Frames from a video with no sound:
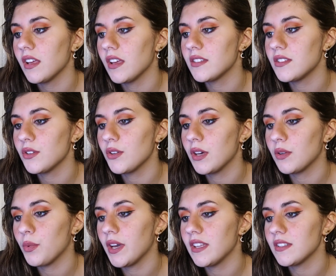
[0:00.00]
Izuku
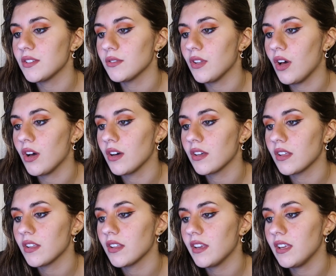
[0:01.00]
had waited too long.
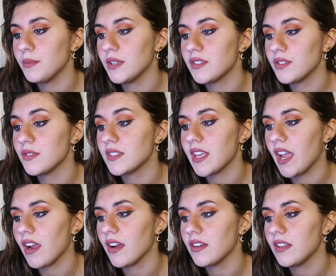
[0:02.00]
He'd been too
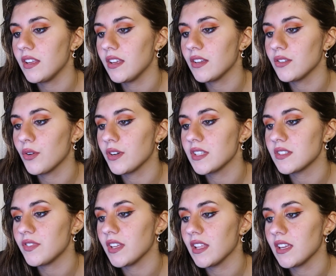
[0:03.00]
scared. He ignored his
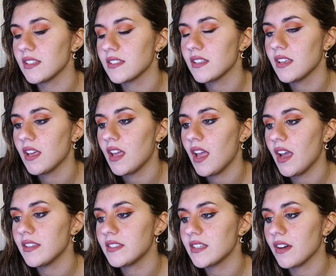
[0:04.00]
feelings
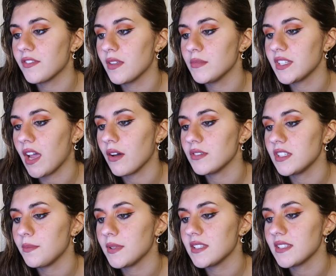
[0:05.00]
and stuffed them down
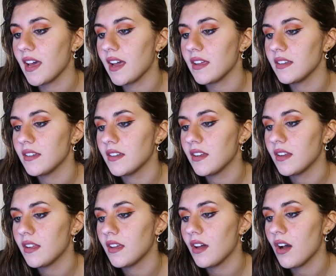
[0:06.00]
deep inside.
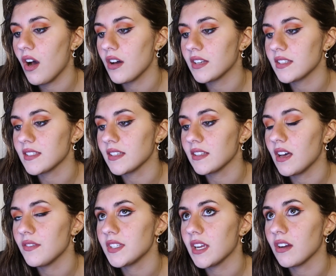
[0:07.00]
Honestly,
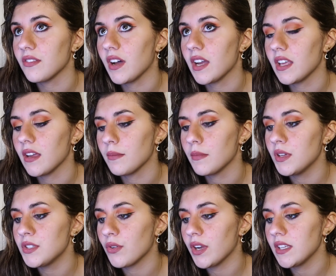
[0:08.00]
love terrified him.
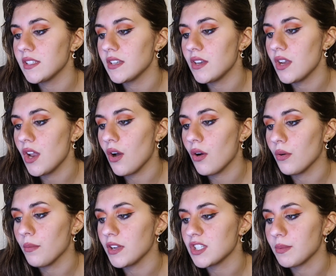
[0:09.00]
Midoriya didn't know
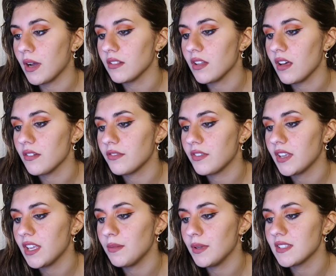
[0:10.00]
much about love.
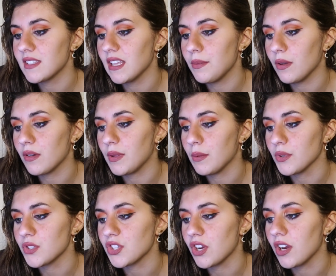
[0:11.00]
He'd been sleeping with people,
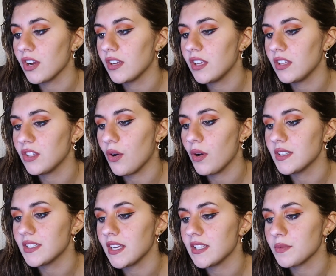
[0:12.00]
sure. He'd go on
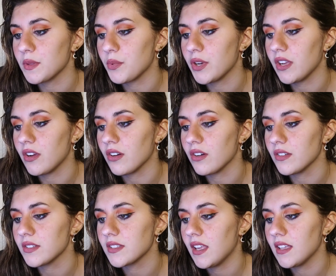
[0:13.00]
dates with pretty
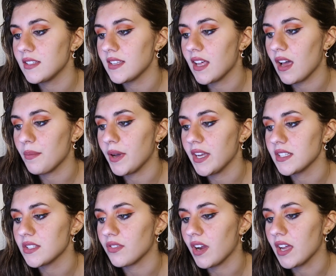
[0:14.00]
girls, get set up by
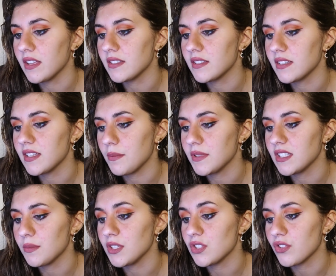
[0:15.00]
his friends, attempting
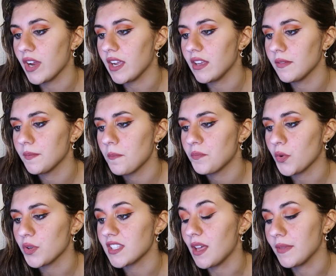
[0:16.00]
to be straight,
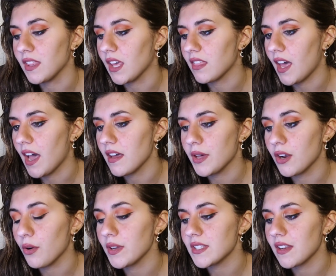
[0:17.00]
or something like that. But it
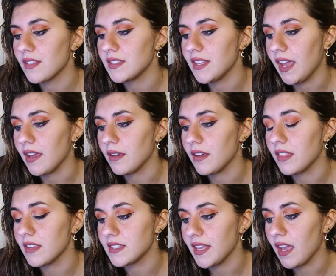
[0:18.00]
always ended
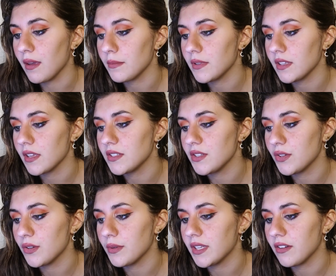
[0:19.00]
the same.
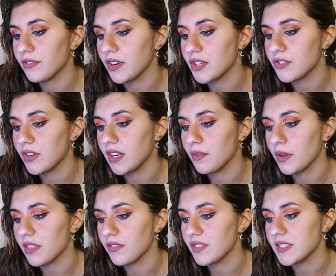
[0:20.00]
Izuku would get frustrated
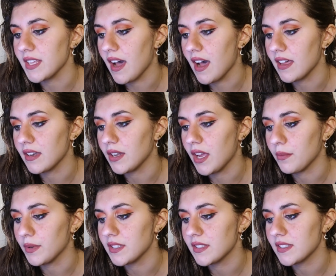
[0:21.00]
with the facade and
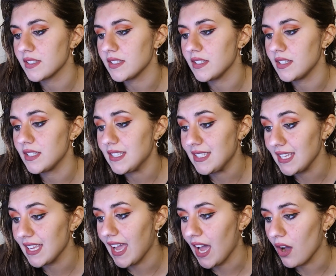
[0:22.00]
would
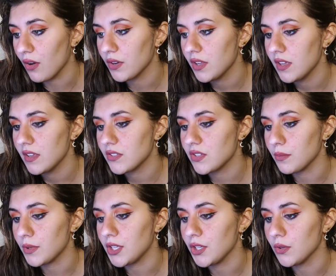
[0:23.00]
seek out
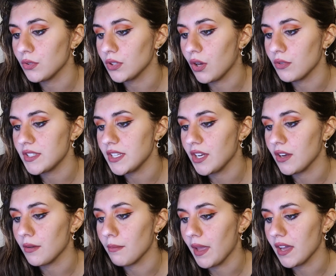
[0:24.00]
some cute,
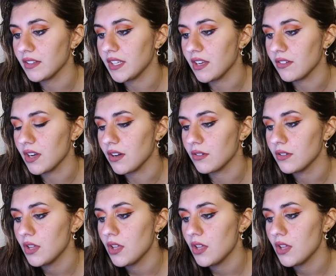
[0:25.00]
low-tier male hero